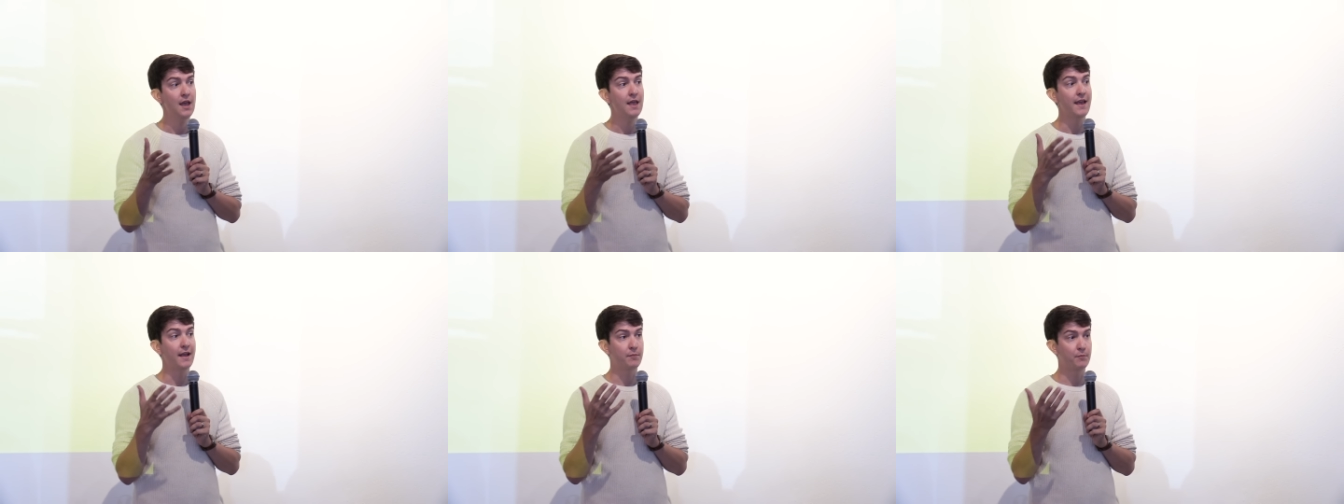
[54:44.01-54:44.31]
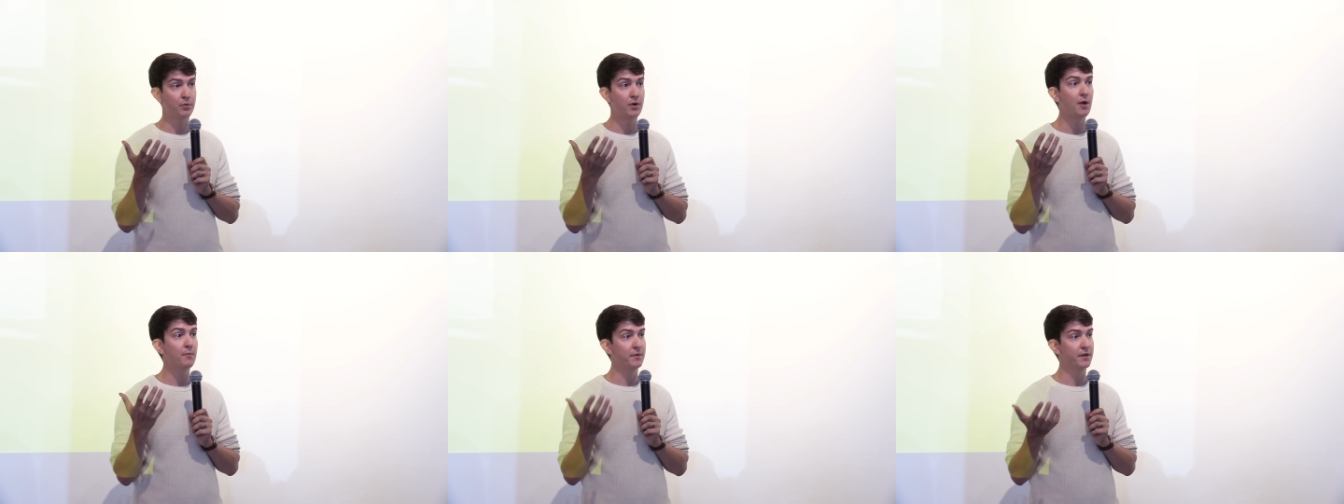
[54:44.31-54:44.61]
that's
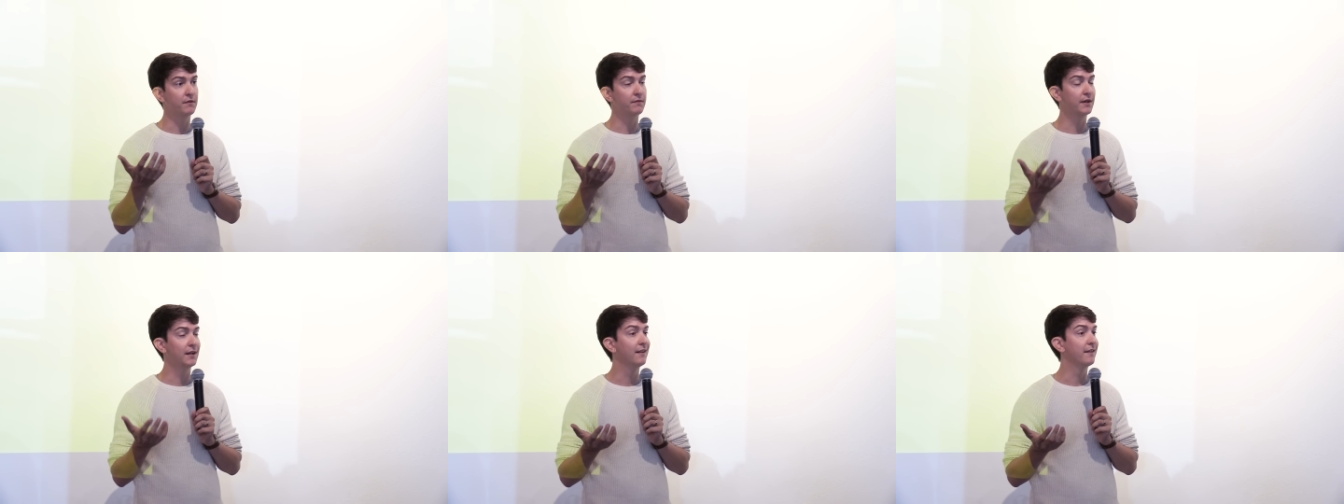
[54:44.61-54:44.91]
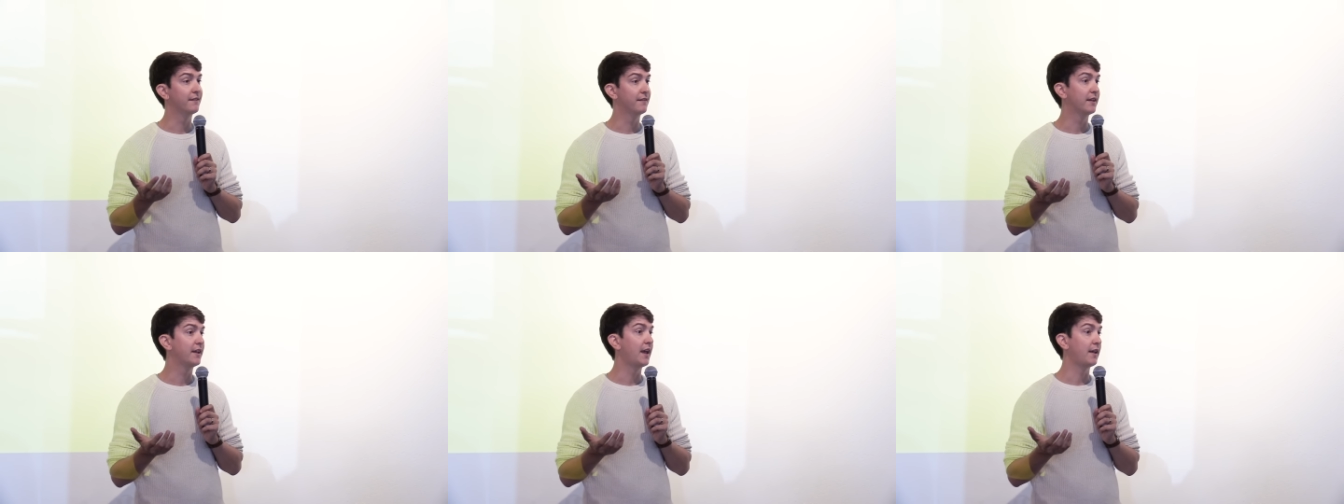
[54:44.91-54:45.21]
probably a
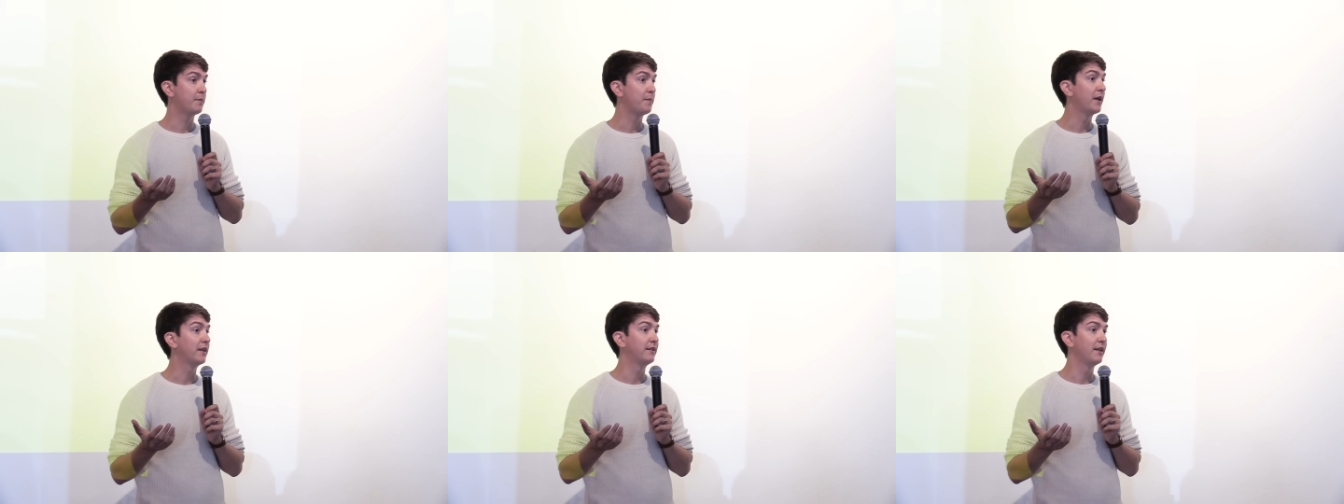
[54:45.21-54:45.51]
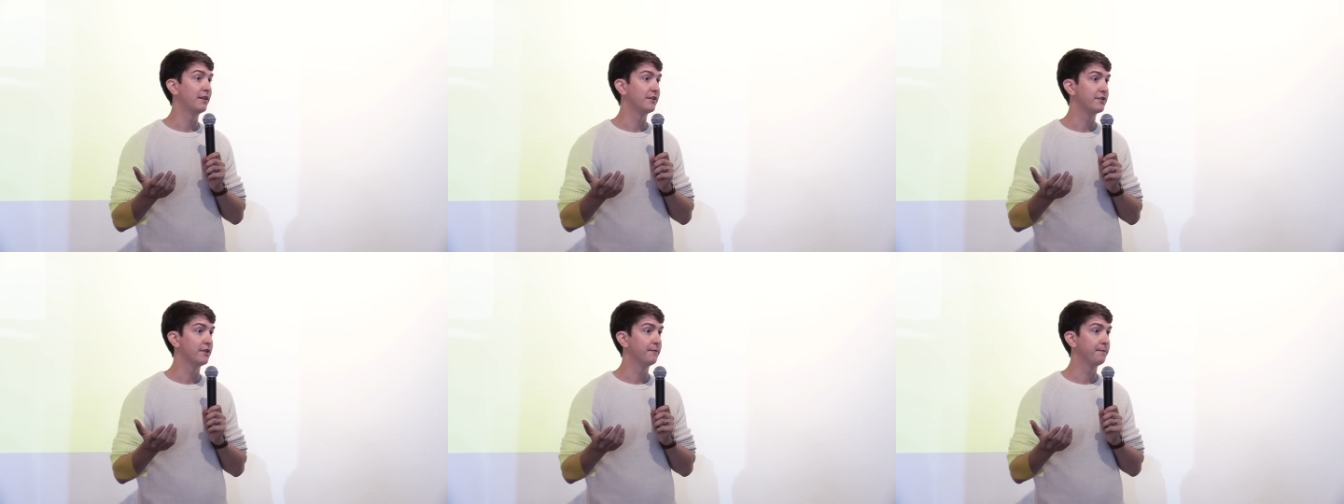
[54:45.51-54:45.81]
realistic
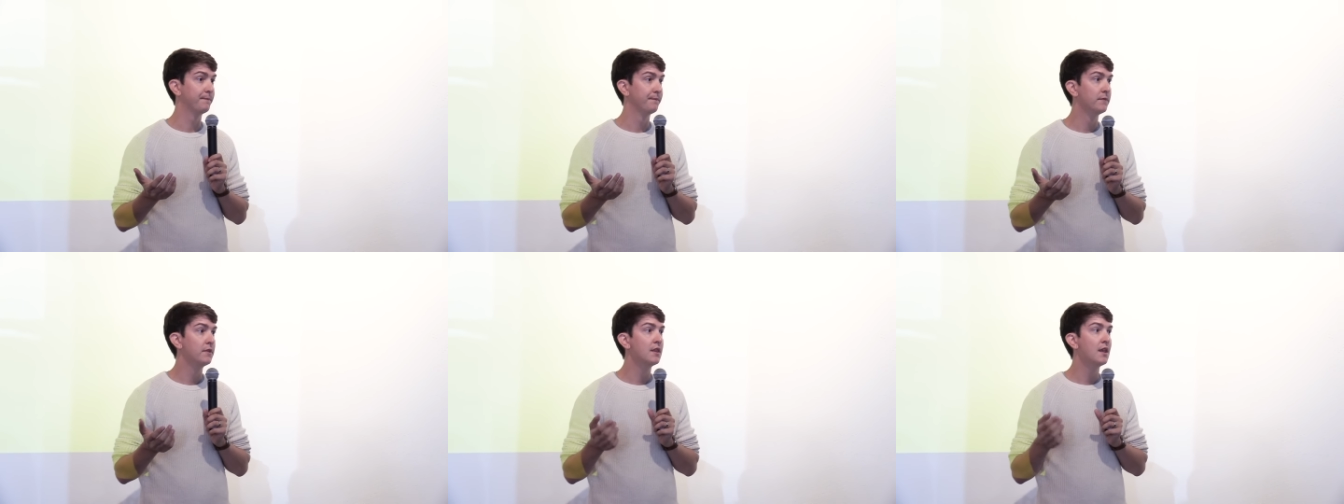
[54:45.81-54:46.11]
expectation.